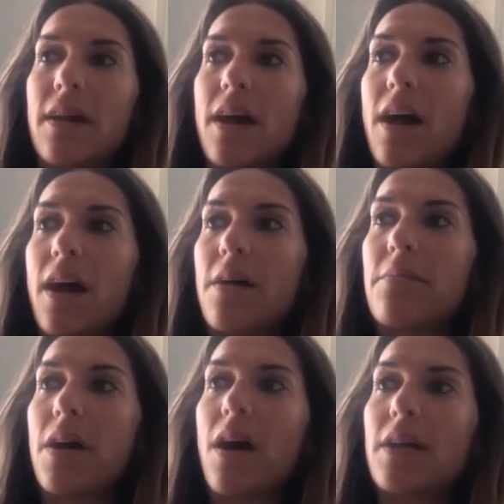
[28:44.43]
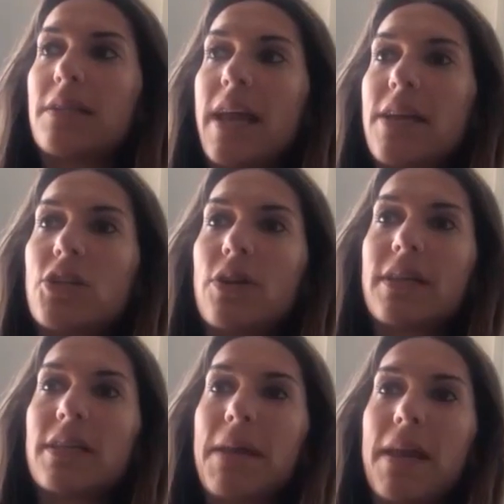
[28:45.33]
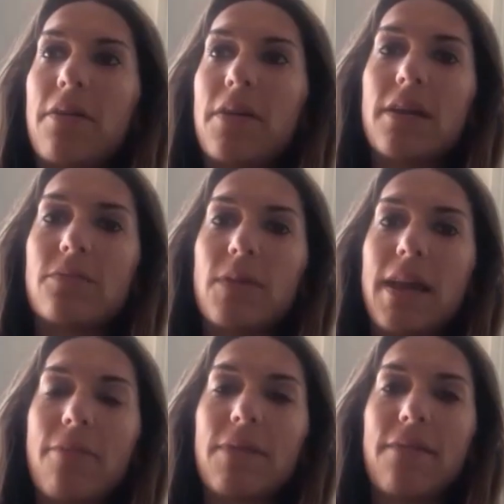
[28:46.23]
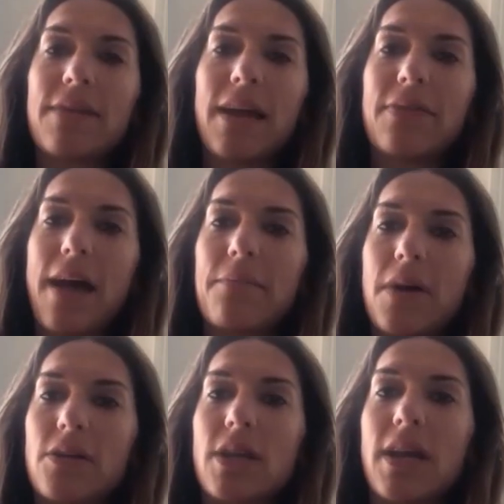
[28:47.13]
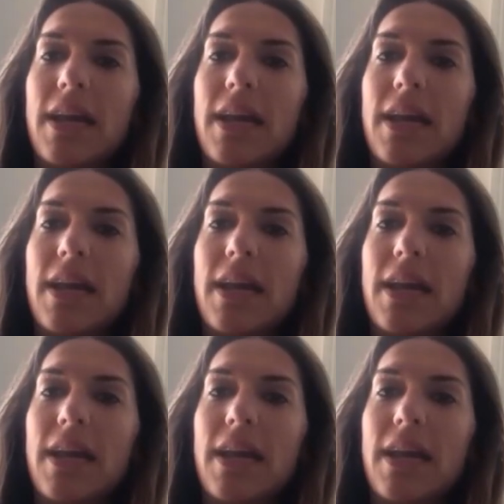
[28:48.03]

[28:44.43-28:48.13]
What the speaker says: I'd say during this period we haven't had that much.